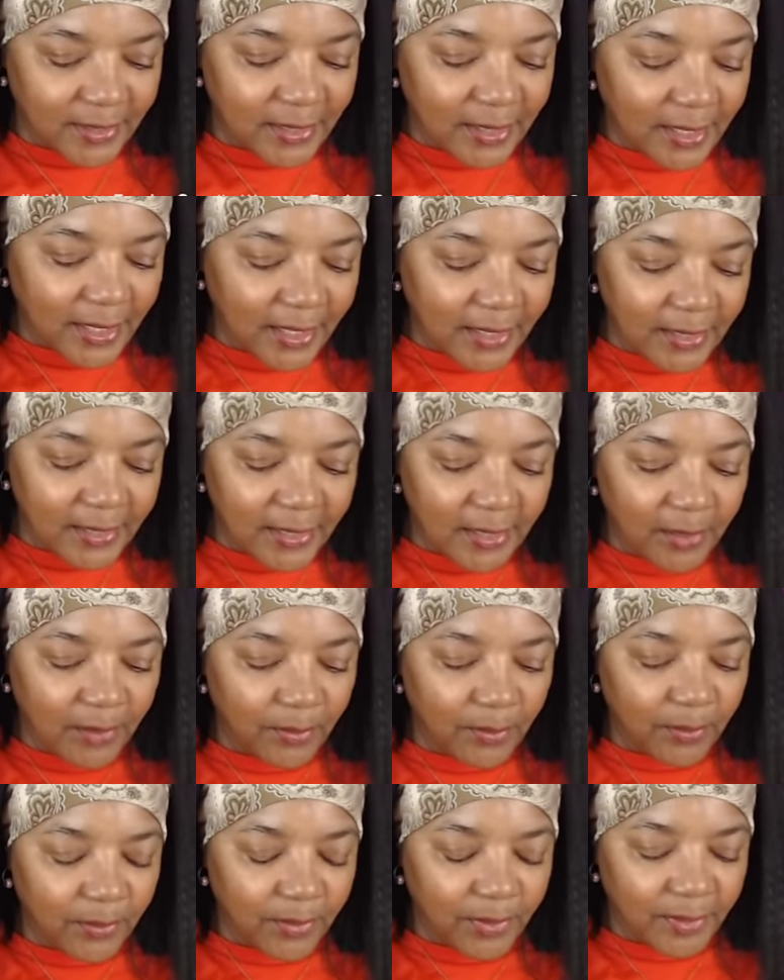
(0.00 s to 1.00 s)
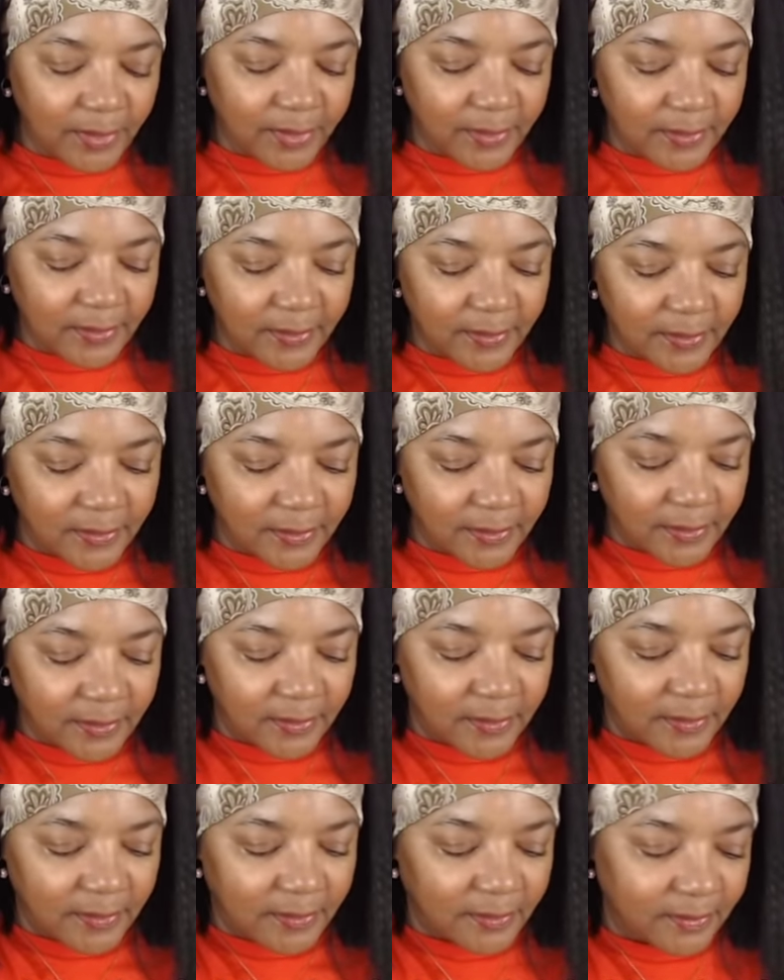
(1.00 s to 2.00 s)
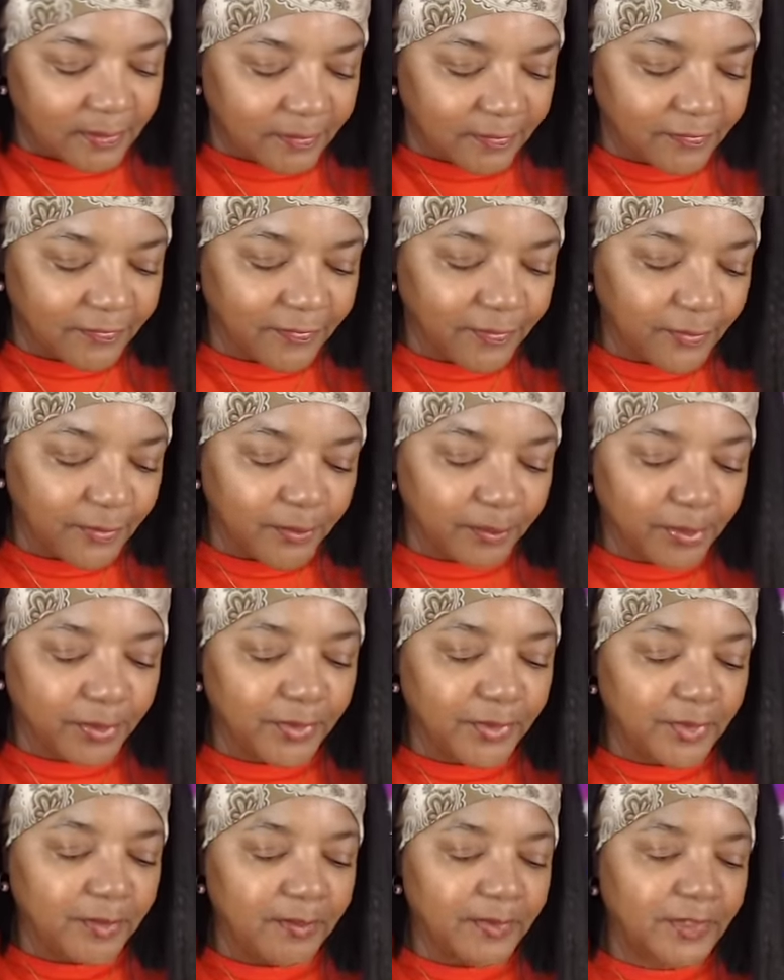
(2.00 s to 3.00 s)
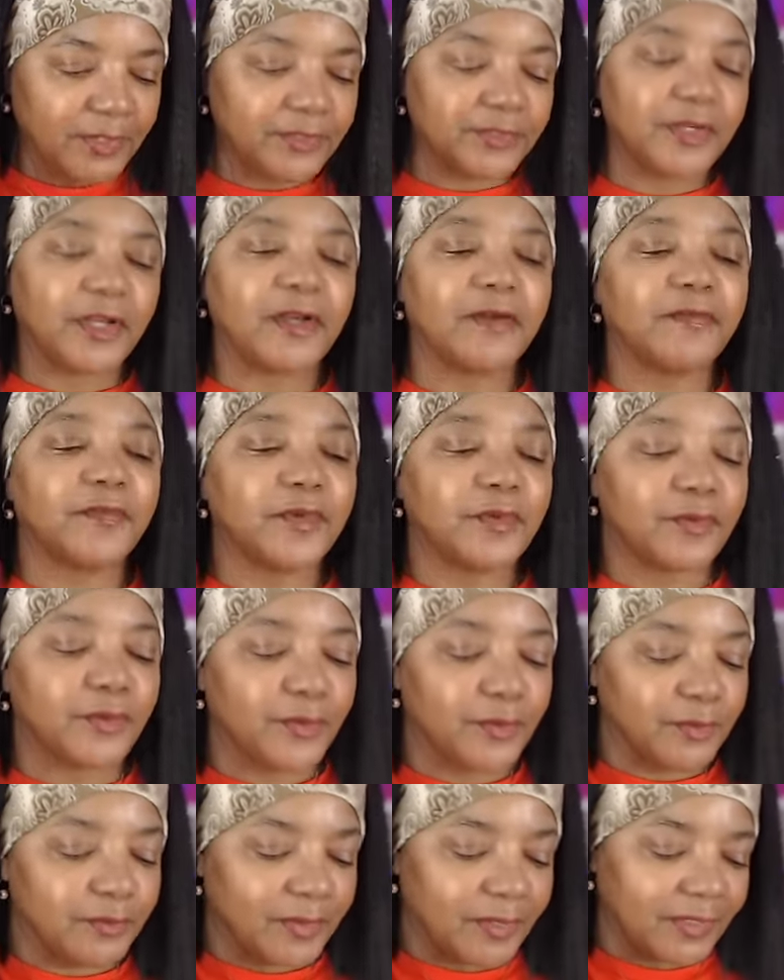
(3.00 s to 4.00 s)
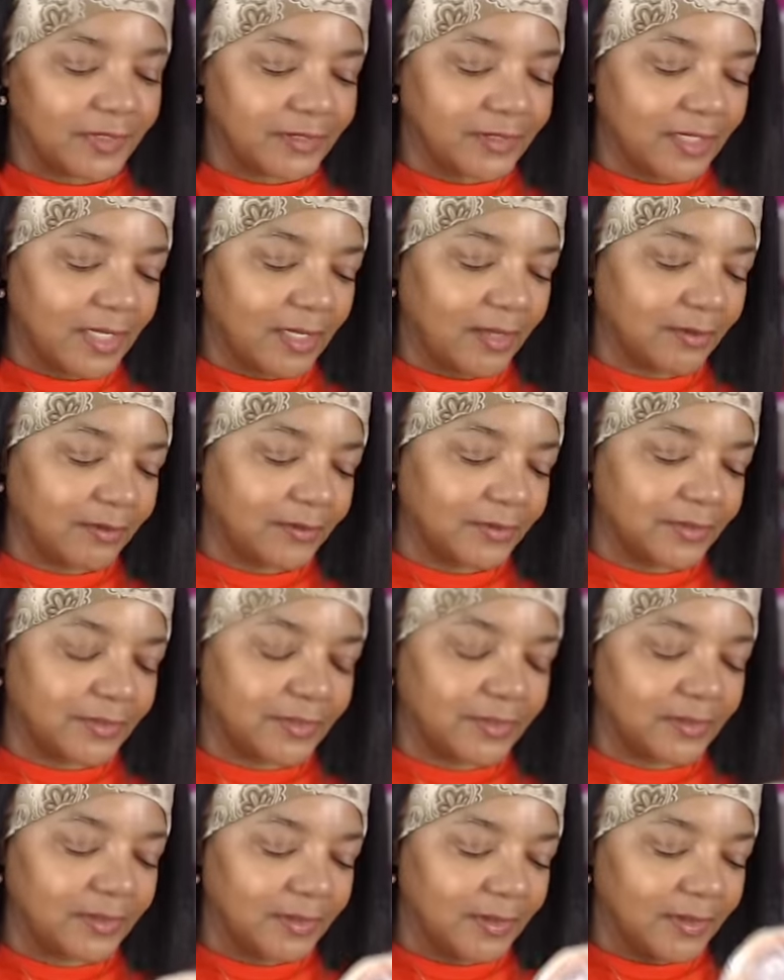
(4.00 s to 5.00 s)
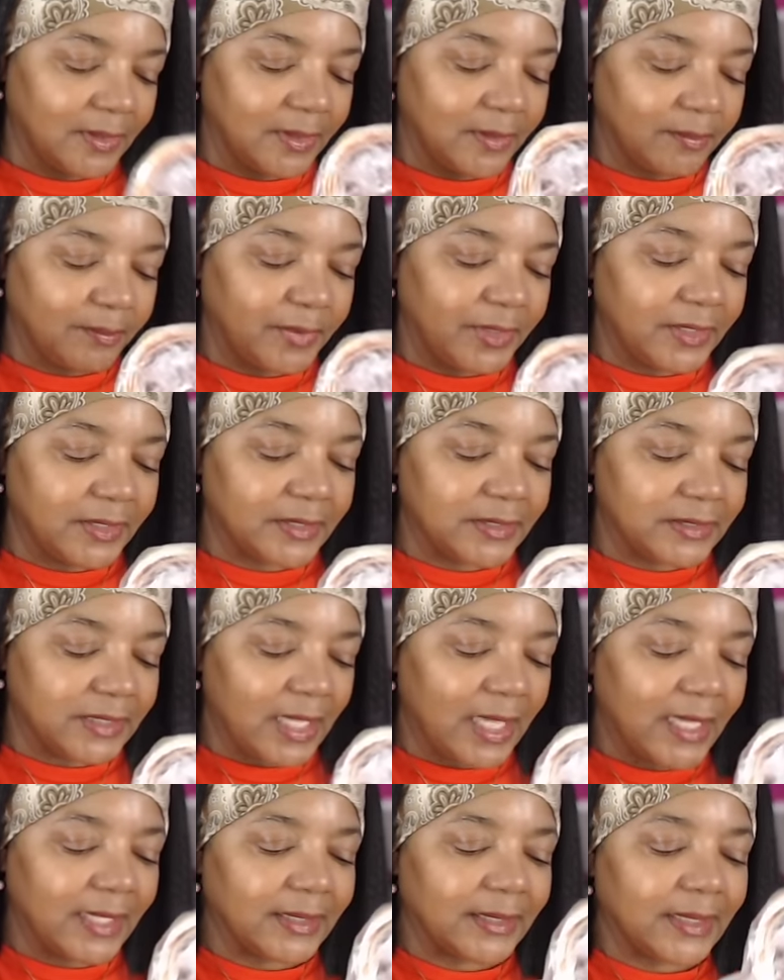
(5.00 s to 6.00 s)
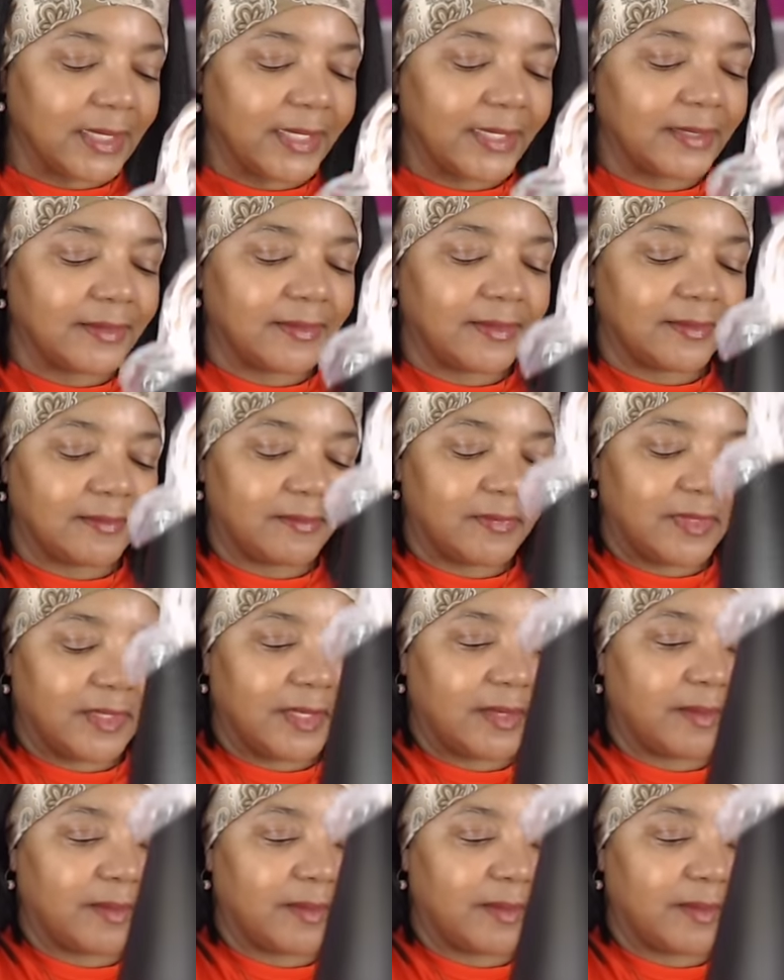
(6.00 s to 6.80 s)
I got one for pretty much every room in this house because I like them that